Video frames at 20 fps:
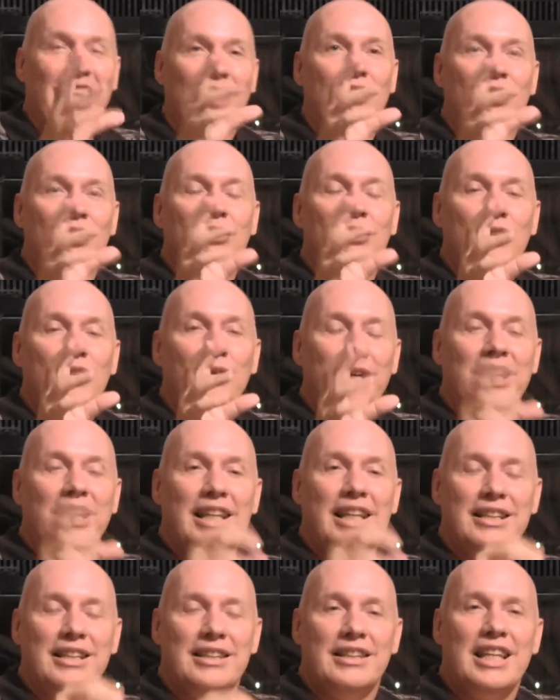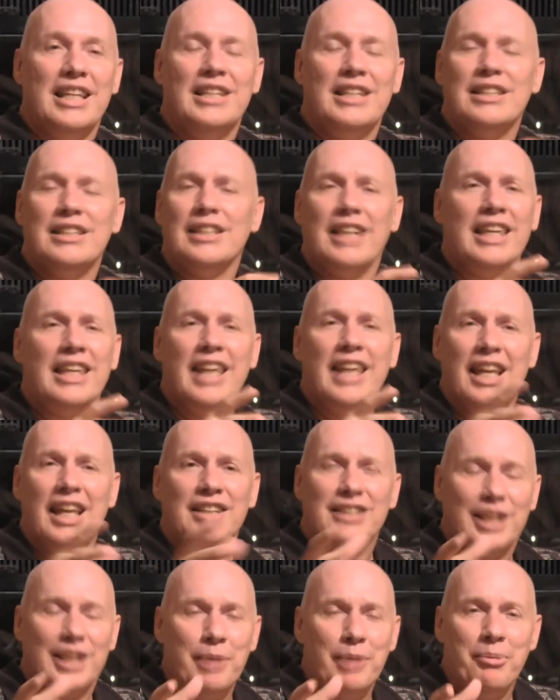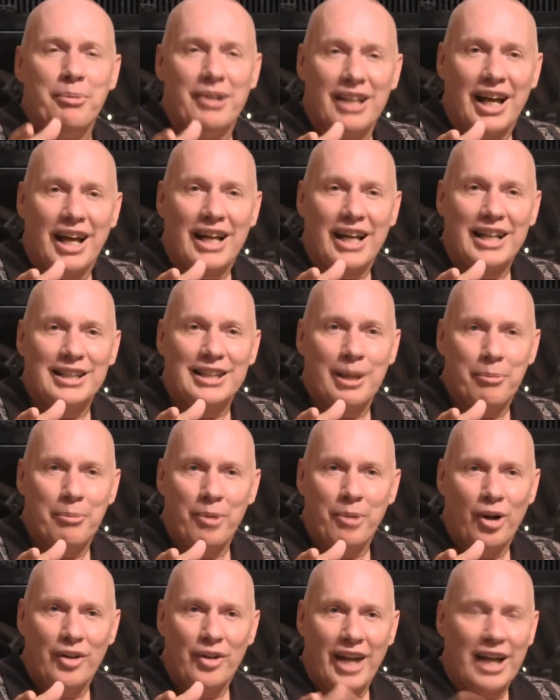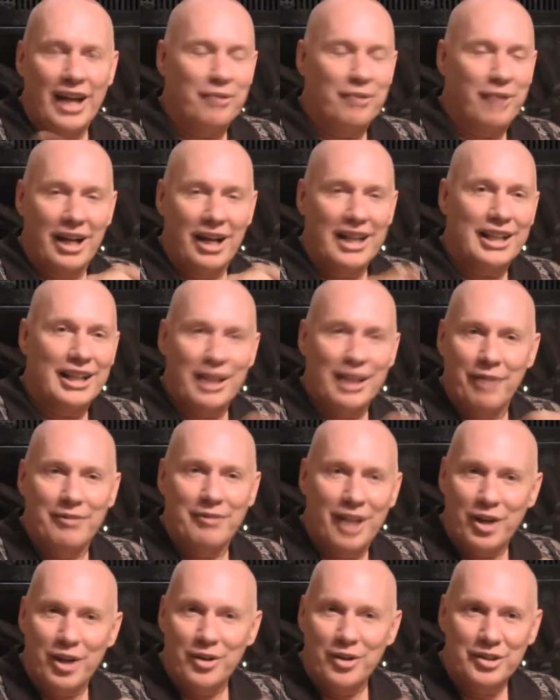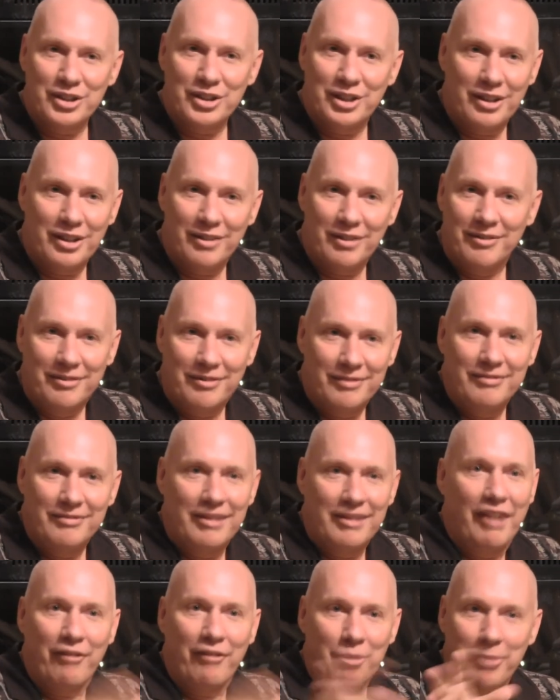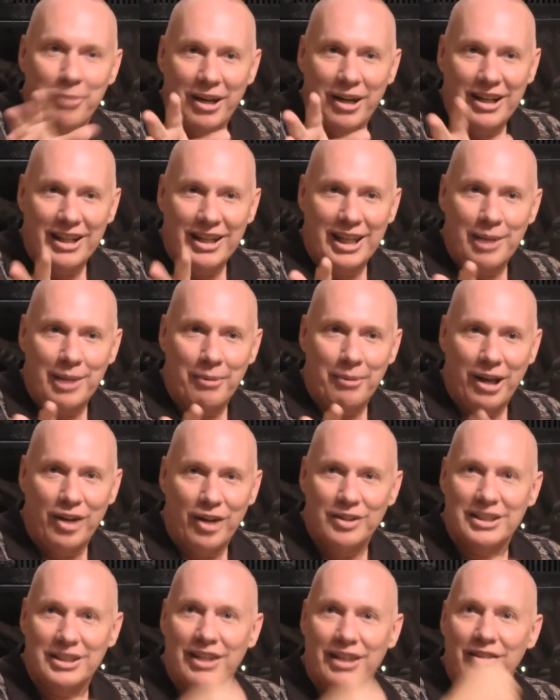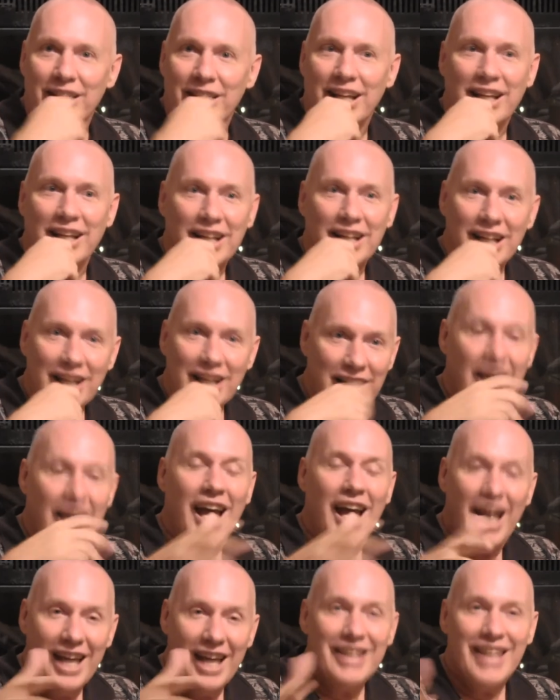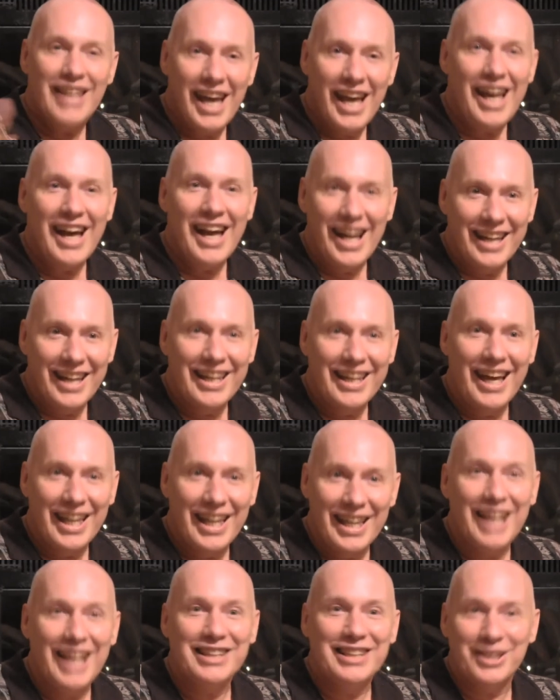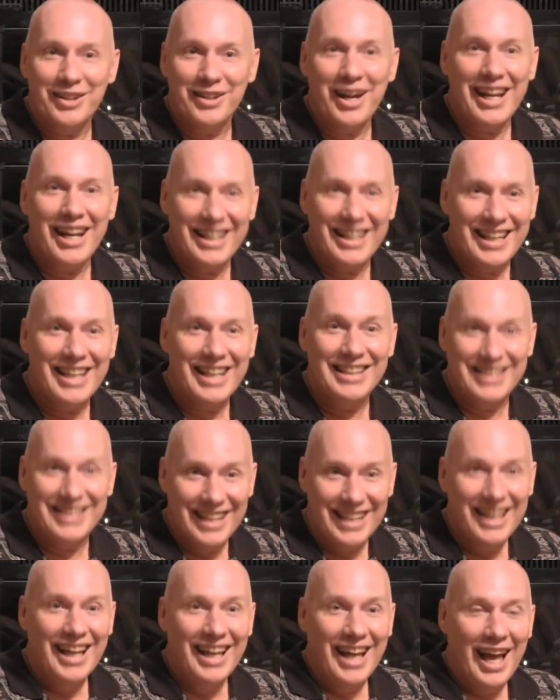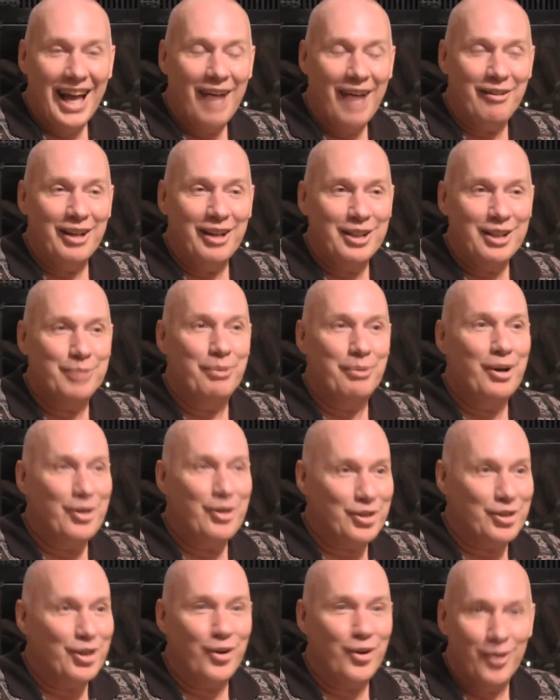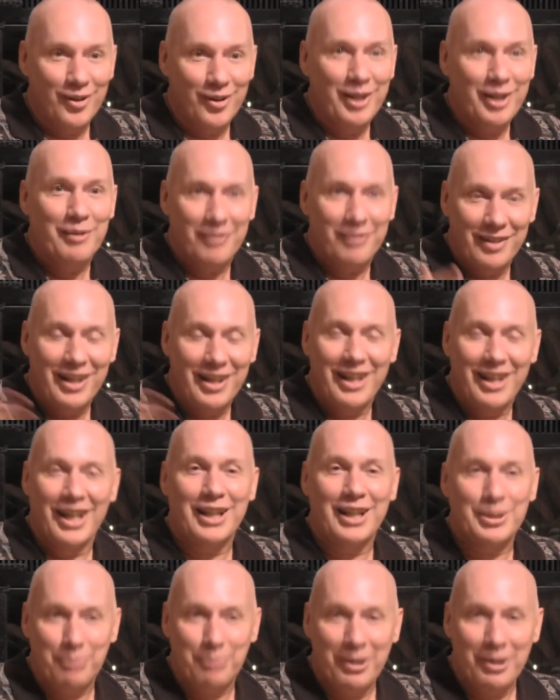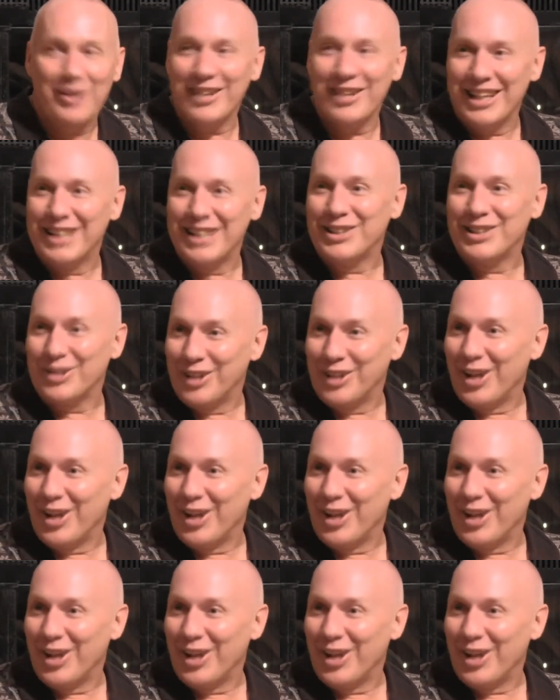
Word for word: Oh, and he's, he's he can't sleep at night. He's up all night writing love letters to everybody, emails and everything. Yeah, yeah, yeah. That's right. He's having a spiritual experience.